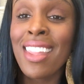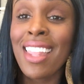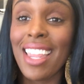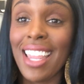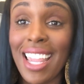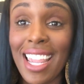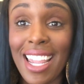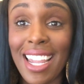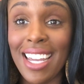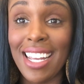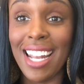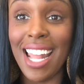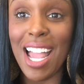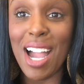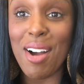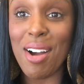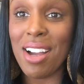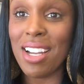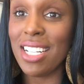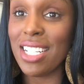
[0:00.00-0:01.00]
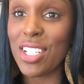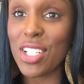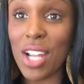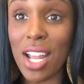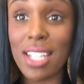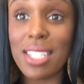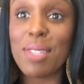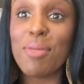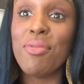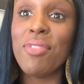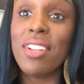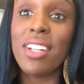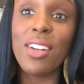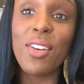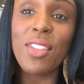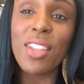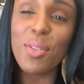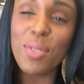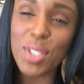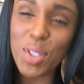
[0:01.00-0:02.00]
and how I had shot some
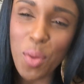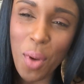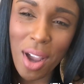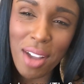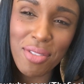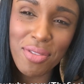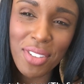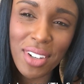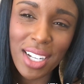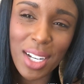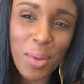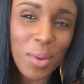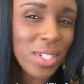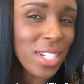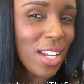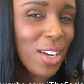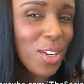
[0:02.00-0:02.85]
video that was quite funny, which